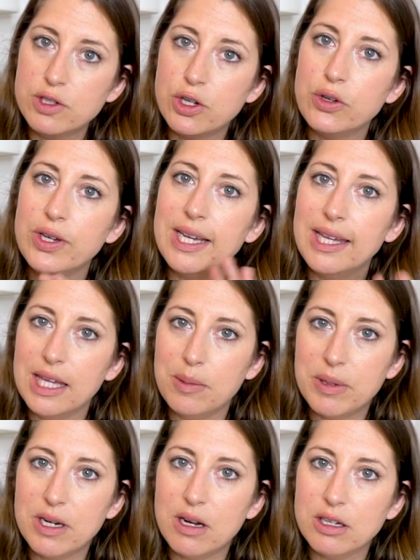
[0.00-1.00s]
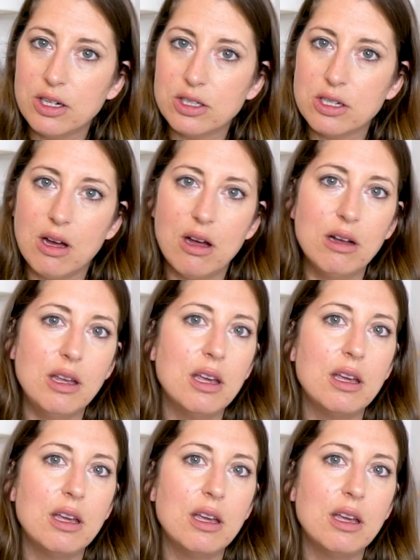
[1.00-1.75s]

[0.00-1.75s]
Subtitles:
so you can keep it on your dog.